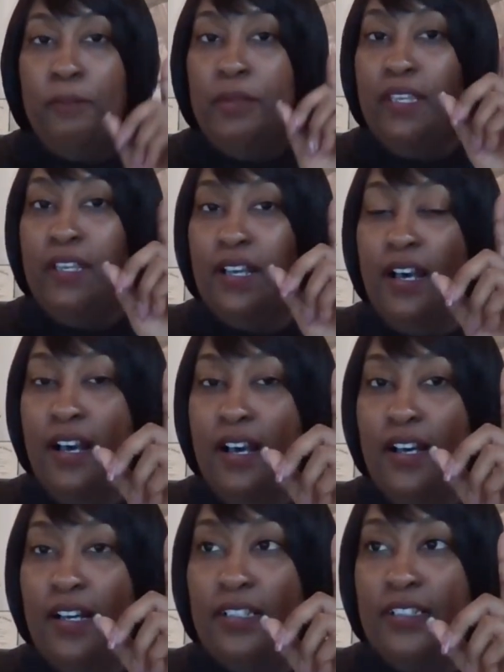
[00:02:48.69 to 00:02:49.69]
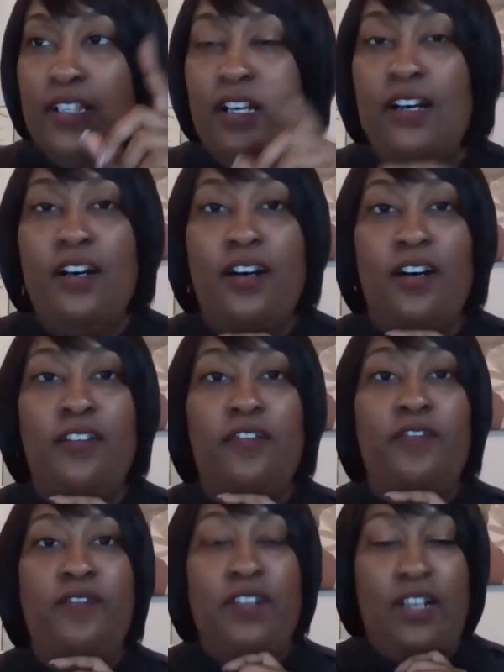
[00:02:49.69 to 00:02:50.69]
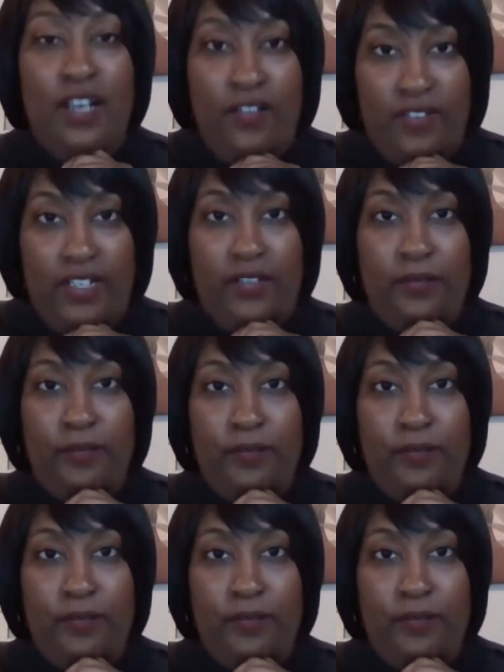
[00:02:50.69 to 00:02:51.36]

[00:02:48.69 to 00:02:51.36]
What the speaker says: because of covenant.